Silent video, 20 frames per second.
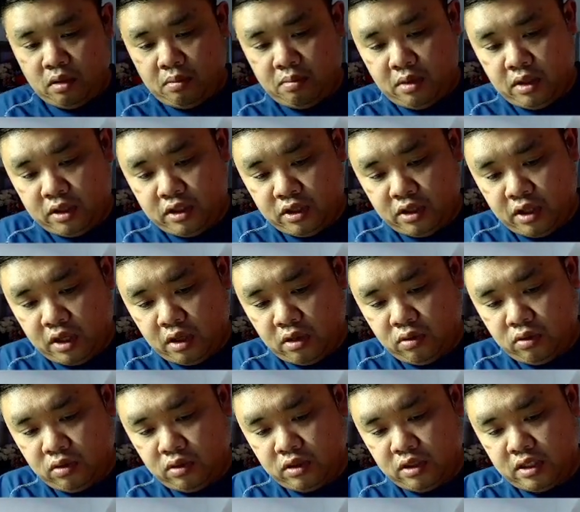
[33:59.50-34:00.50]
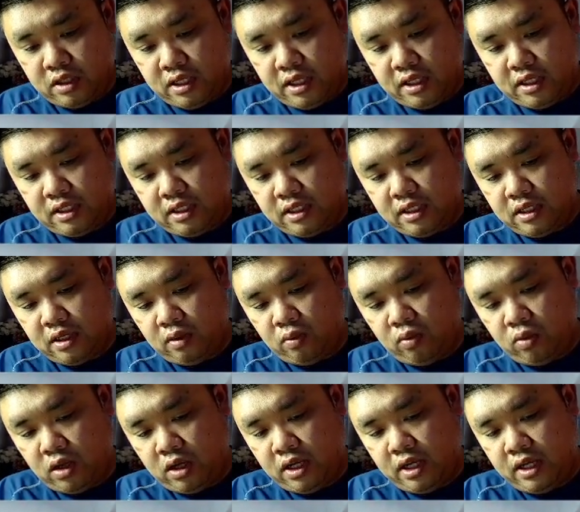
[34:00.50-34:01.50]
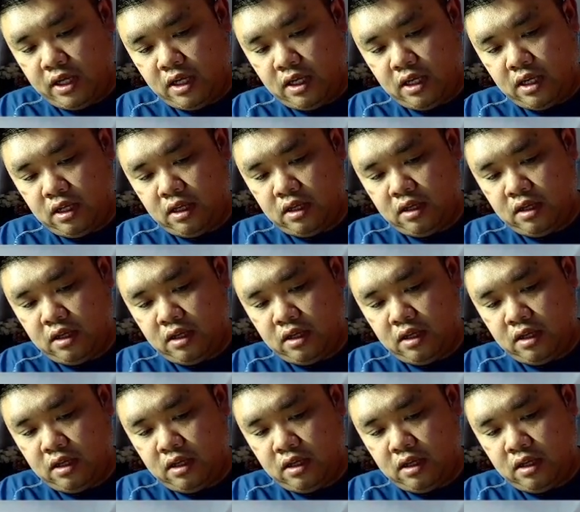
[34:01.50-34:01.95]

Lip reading: Make sure that hole is nice and wide.